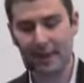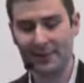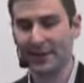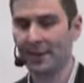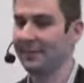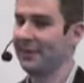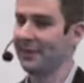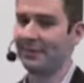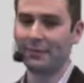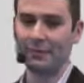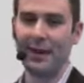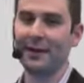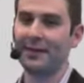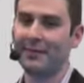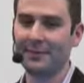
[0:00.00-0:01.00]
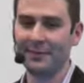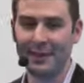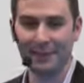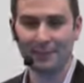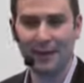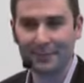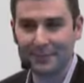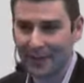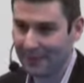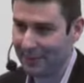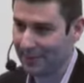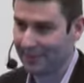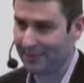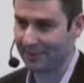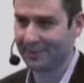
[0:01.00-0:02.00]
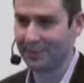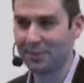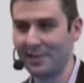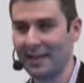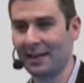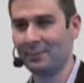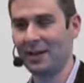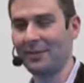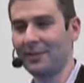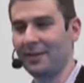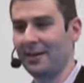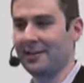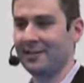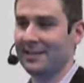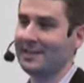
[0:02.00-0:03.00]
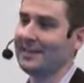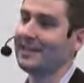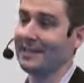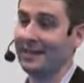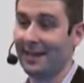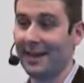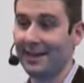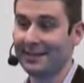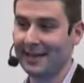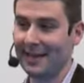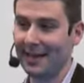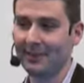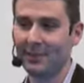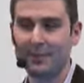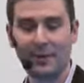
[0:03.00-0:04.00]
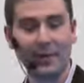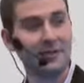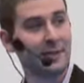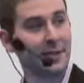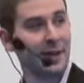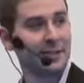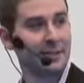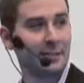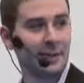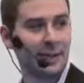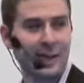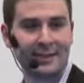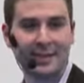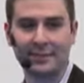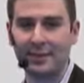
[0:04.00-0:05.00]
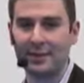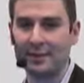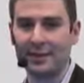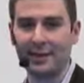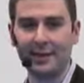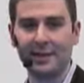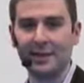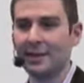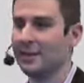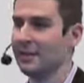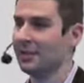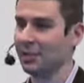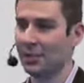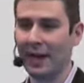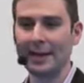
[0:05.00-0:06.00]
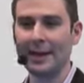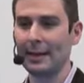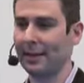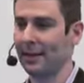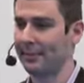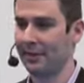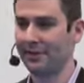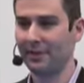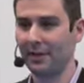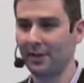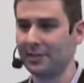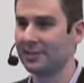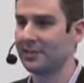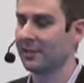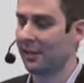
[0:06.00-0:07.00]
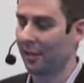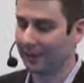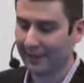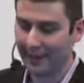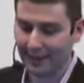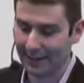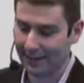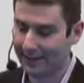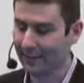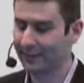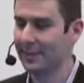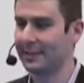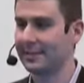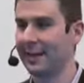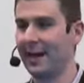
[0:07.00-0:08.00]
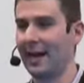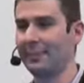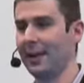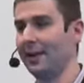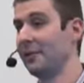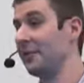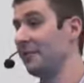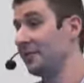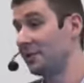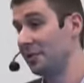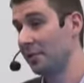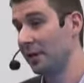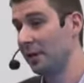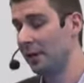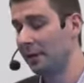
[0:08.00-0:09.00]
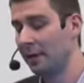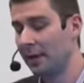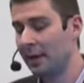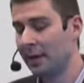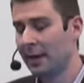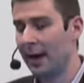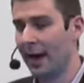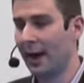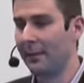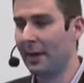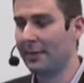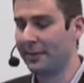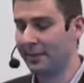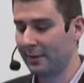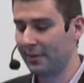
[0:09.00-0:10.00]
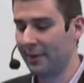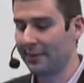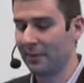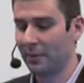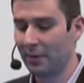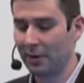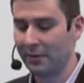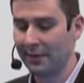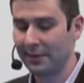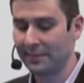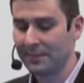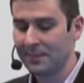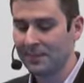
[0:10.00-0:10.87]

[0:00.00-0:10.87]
You don't have to write 15 white papers or do 10 webinars. That takes a lot of time. But if you're not doing content marketing, try a little bit first. Carve out a little bit of time, even if it's your own. I think you'll find it worth it.